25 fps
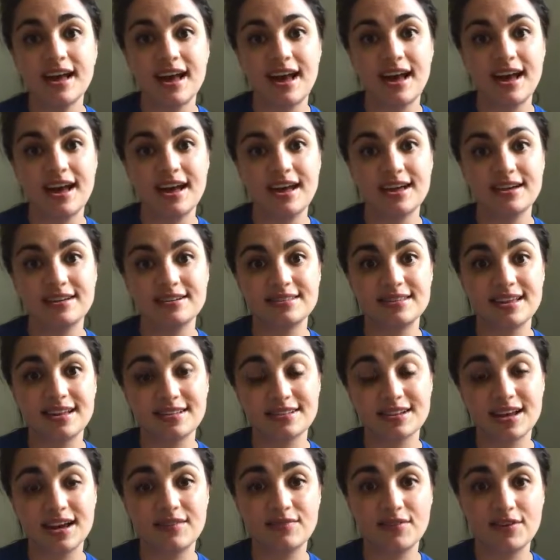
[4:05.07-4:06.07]
and
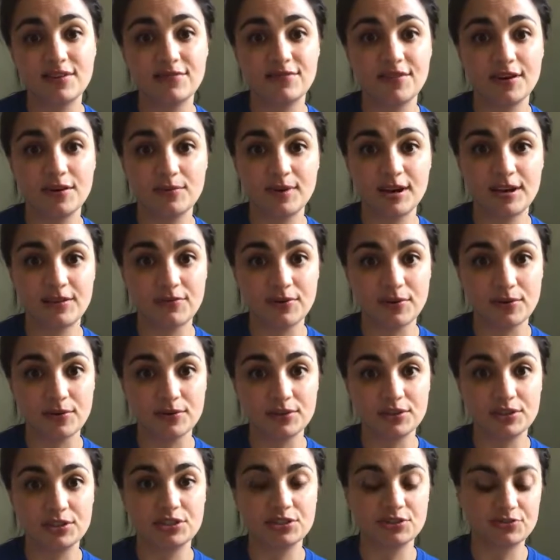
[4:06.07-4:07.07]
that's kind of a fun way for
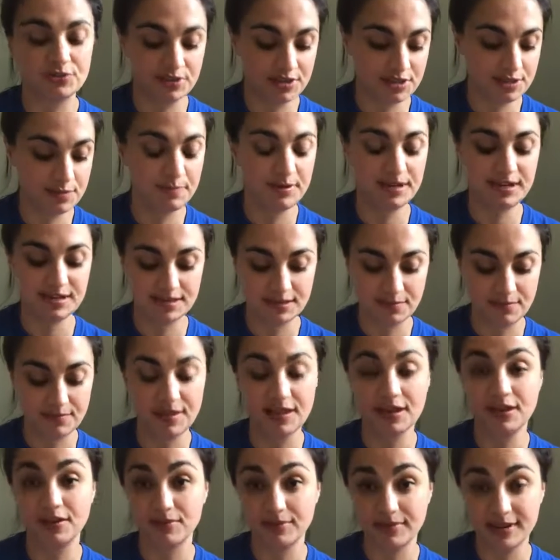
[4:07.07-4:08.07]
older children to pick
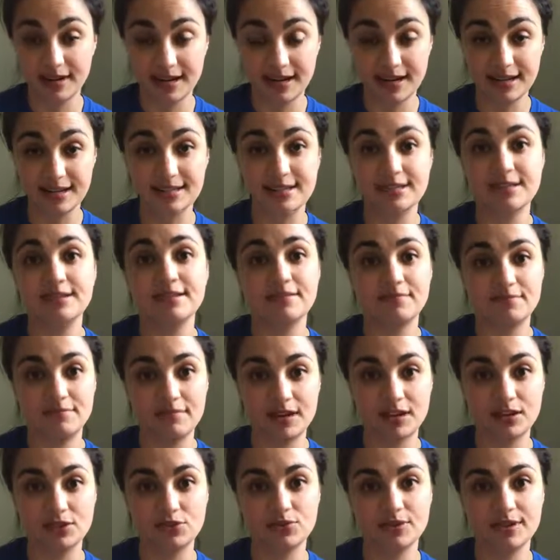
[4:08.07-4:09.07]
something and read it,
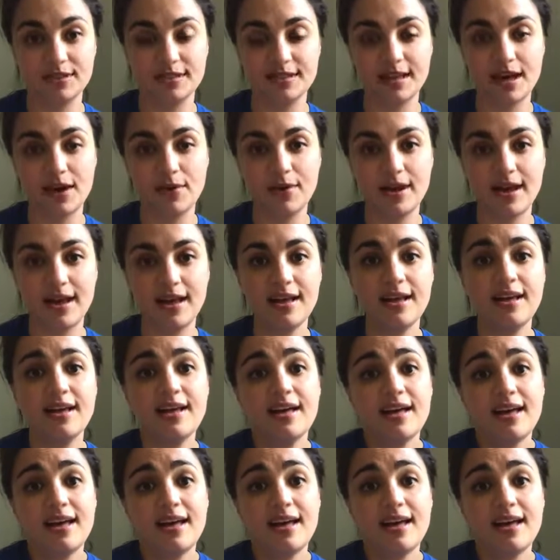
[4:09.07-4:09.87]
make a choice that way.